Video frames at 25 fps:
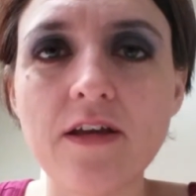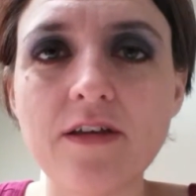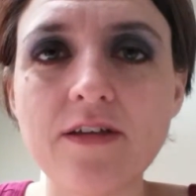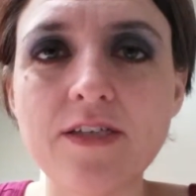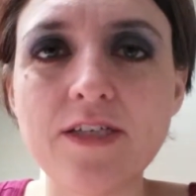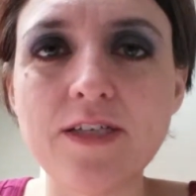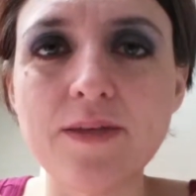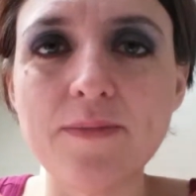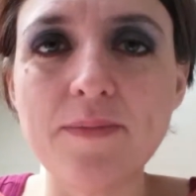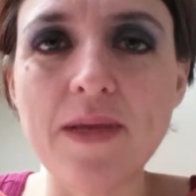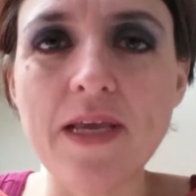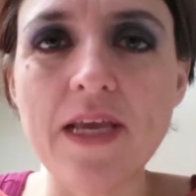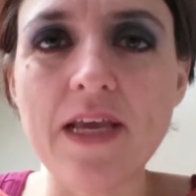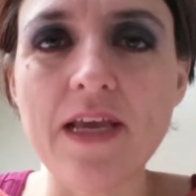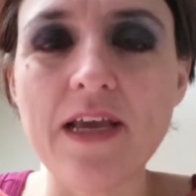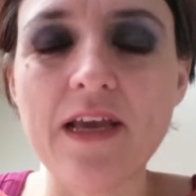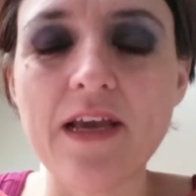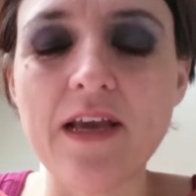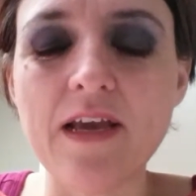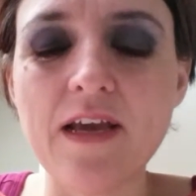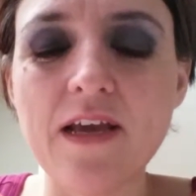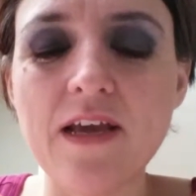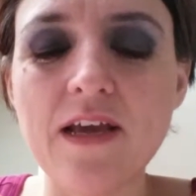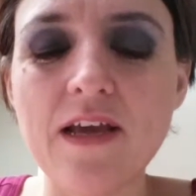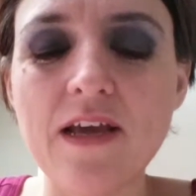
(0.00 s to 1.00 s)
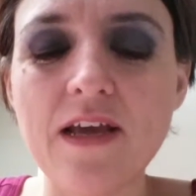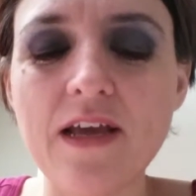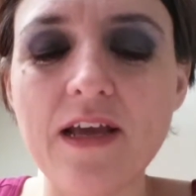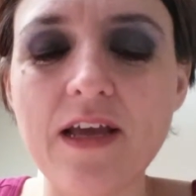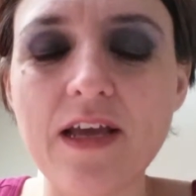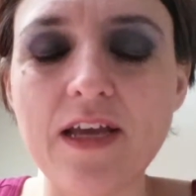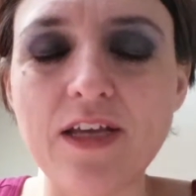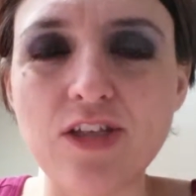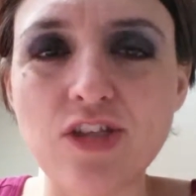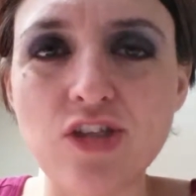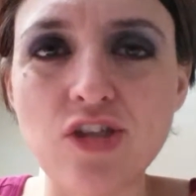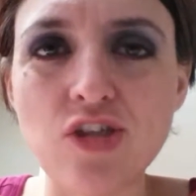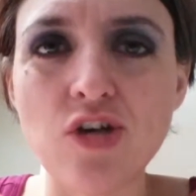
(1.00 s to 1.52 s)
to be
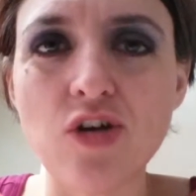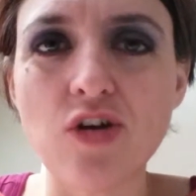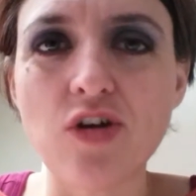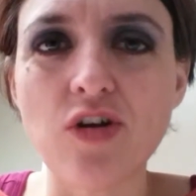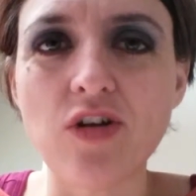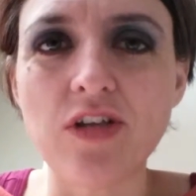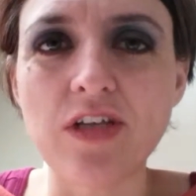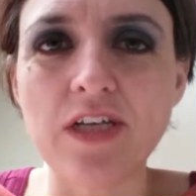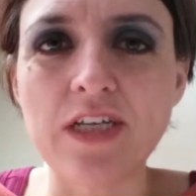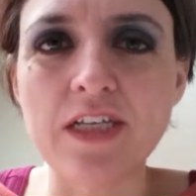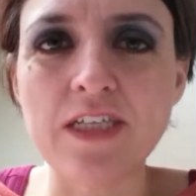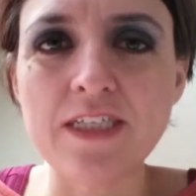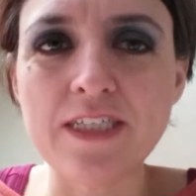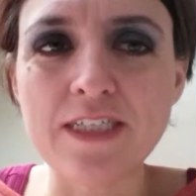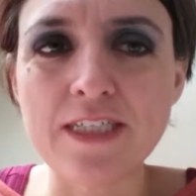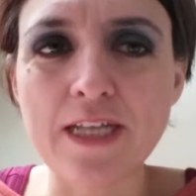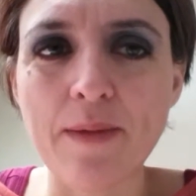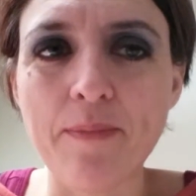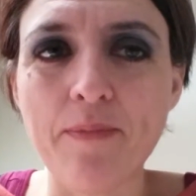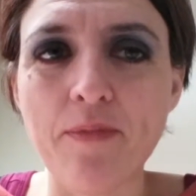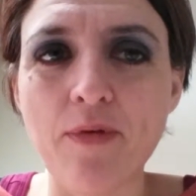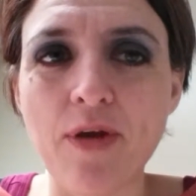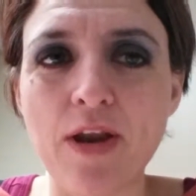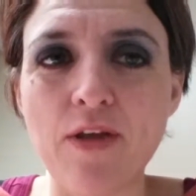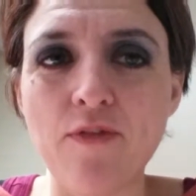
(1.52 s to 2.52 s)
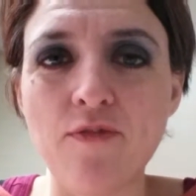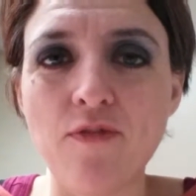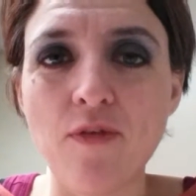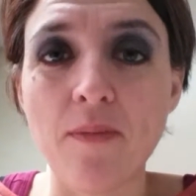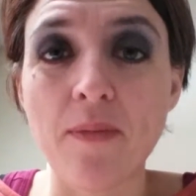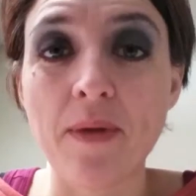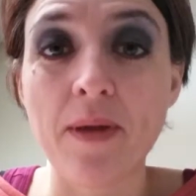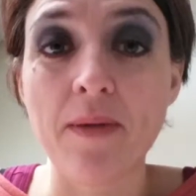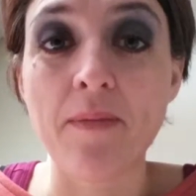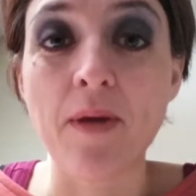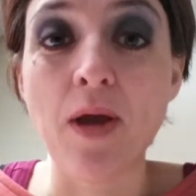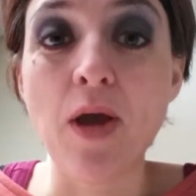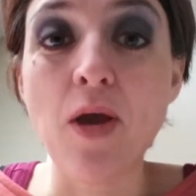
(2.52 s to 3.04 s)
eternally separated from
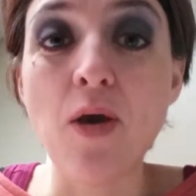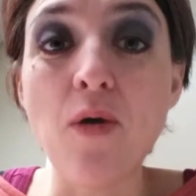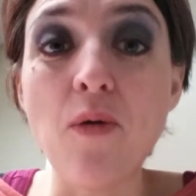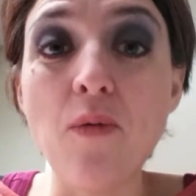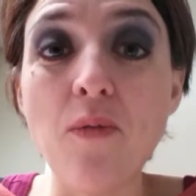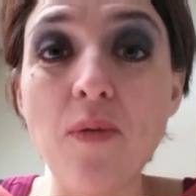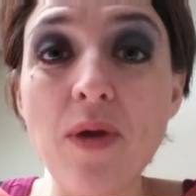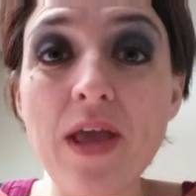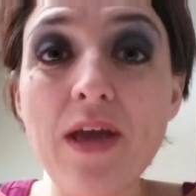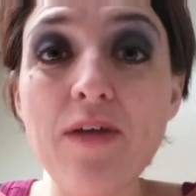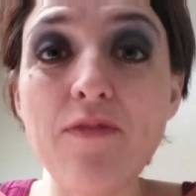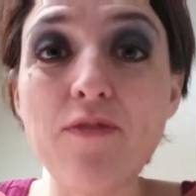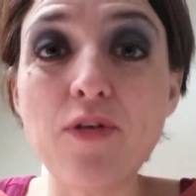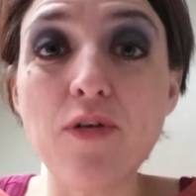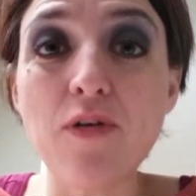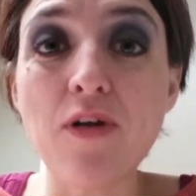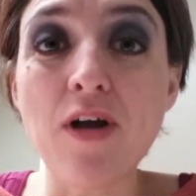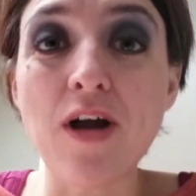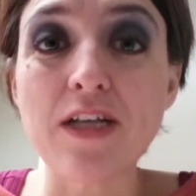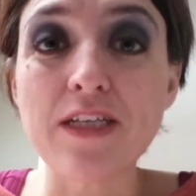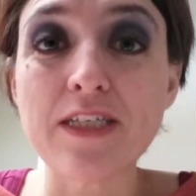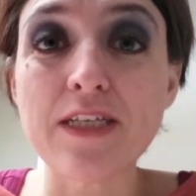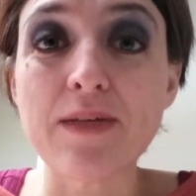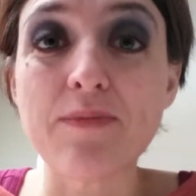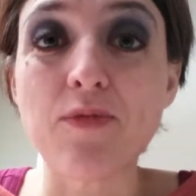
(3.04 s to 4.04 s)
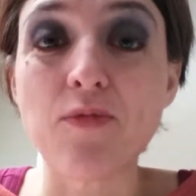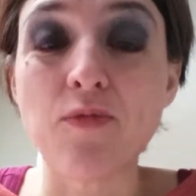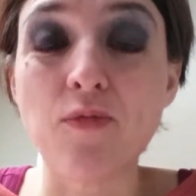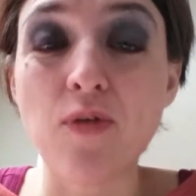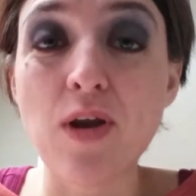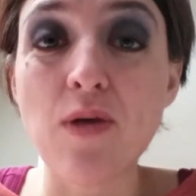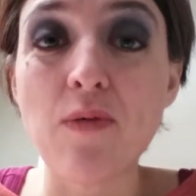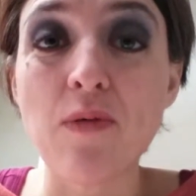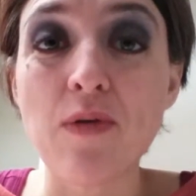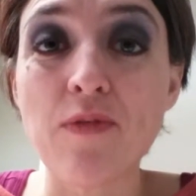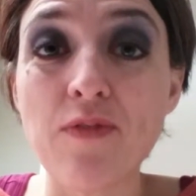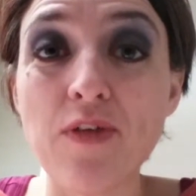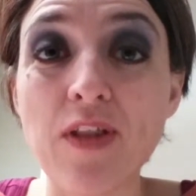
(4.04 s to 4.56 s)
Him. We have no concept of what
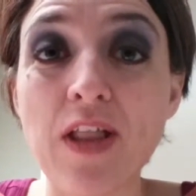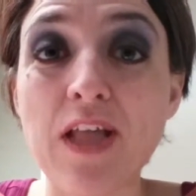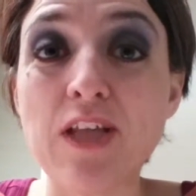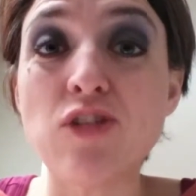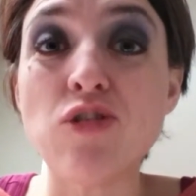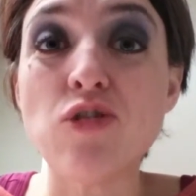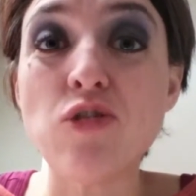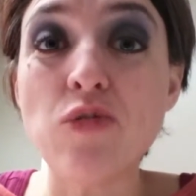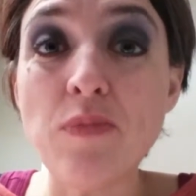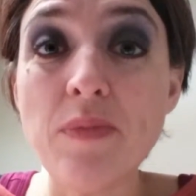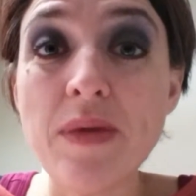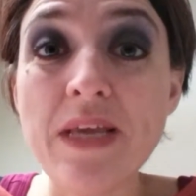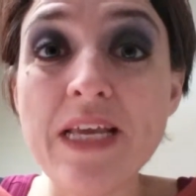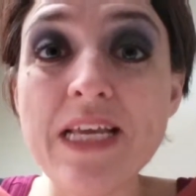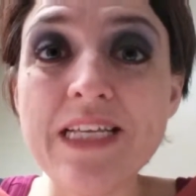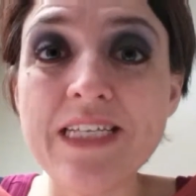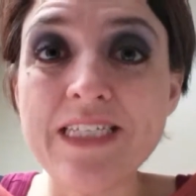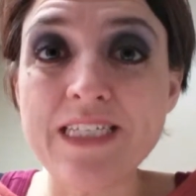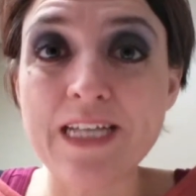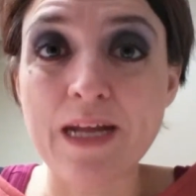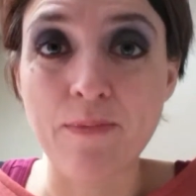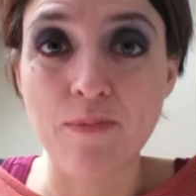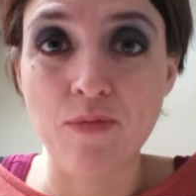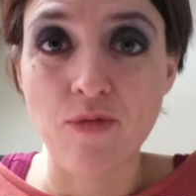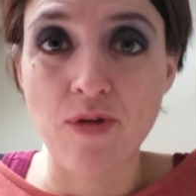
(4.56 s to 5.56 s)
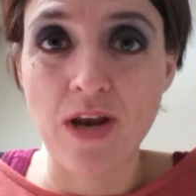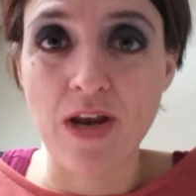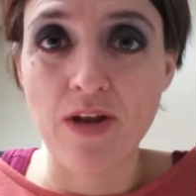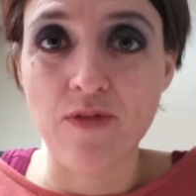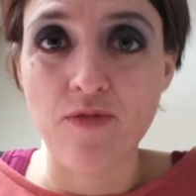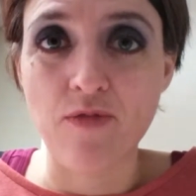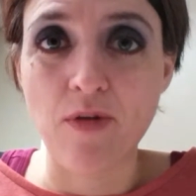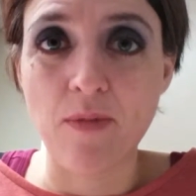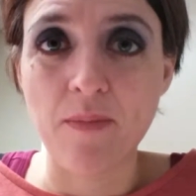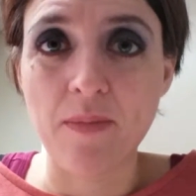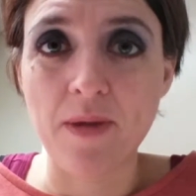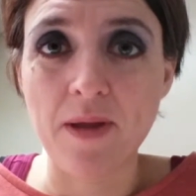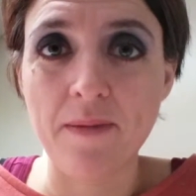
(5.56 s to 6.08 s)
it would feel like to be separated
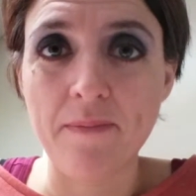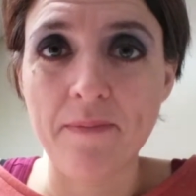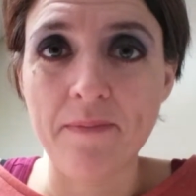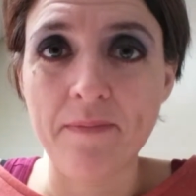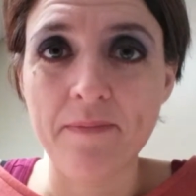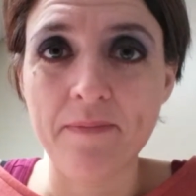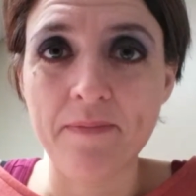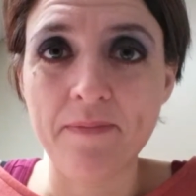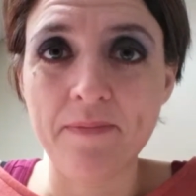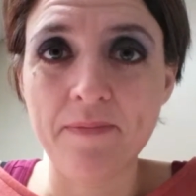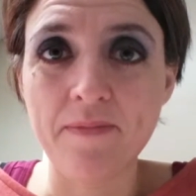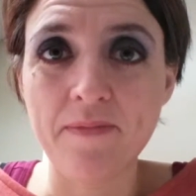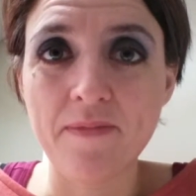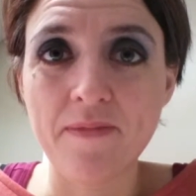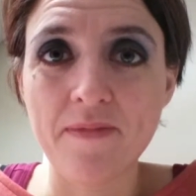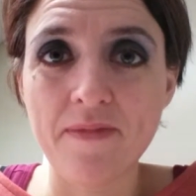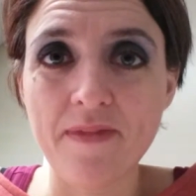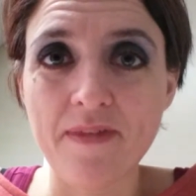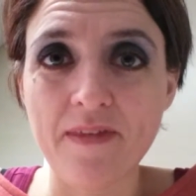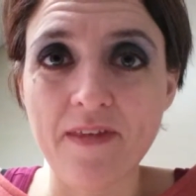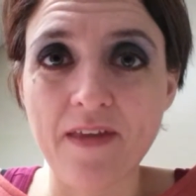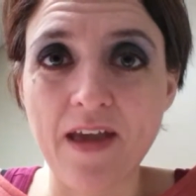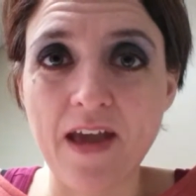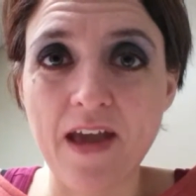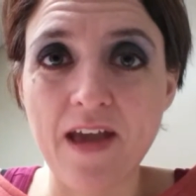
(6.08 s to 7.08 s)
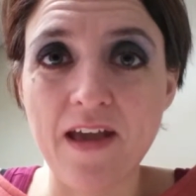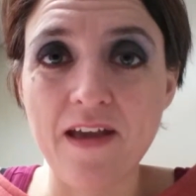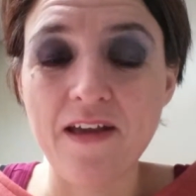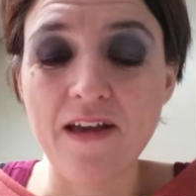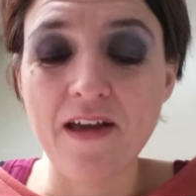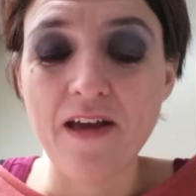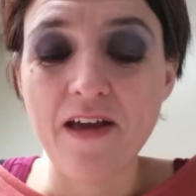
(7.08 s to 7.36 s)
from Him. Okay?